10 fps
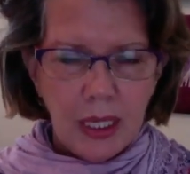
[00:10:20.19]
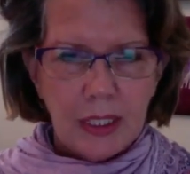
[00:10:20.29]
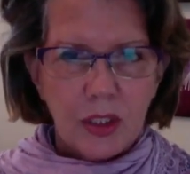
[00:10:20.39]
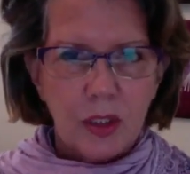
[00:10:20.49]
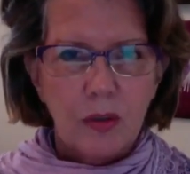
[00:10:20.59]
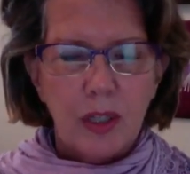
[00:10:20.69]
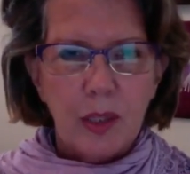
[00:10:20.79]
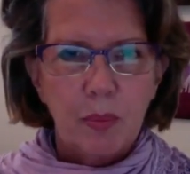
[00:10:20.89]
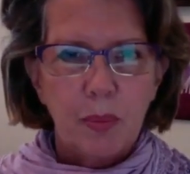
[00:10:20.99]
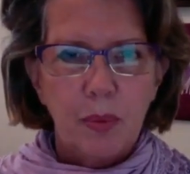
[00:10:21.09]
It's a
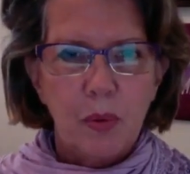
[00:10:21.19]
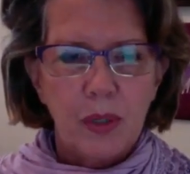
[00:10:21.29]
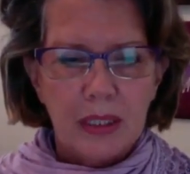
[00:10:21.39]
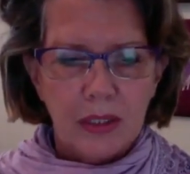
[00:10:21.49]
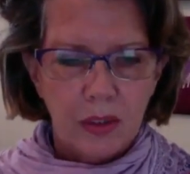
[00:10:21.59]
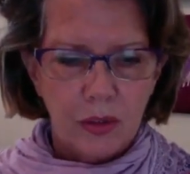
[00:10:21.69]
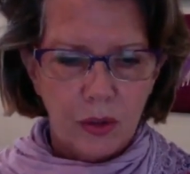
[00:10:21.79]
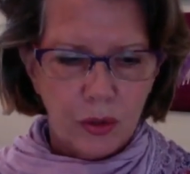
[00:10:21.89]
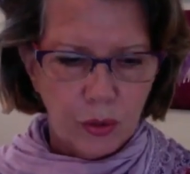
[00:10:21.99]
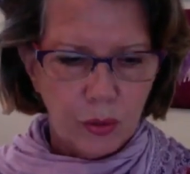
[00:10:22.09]
great point
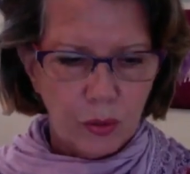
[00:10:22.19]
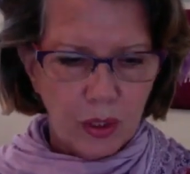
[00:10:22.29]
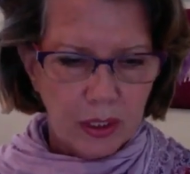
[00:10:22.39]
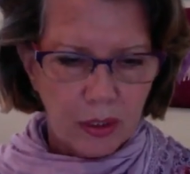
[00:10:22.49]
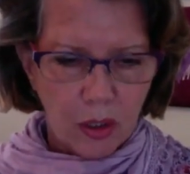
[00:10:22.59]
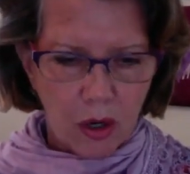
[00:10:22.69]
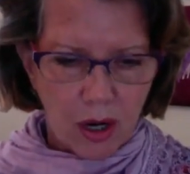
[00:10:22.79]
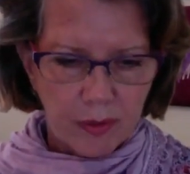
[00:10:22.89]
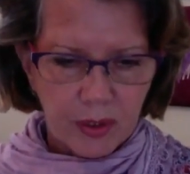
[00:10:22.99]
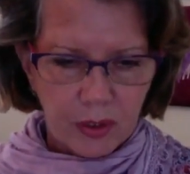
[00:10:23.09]
to clear
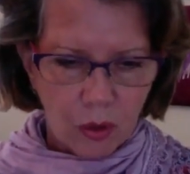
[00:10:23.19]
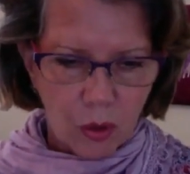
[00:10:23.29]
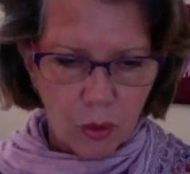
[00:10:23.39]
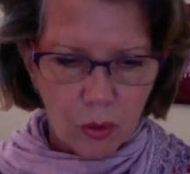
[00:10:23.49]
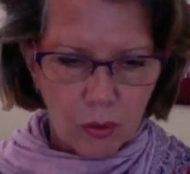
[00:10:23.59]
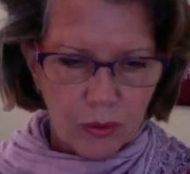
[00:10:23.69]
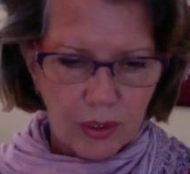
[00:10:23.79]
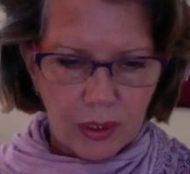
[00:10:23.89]
coughs and colds.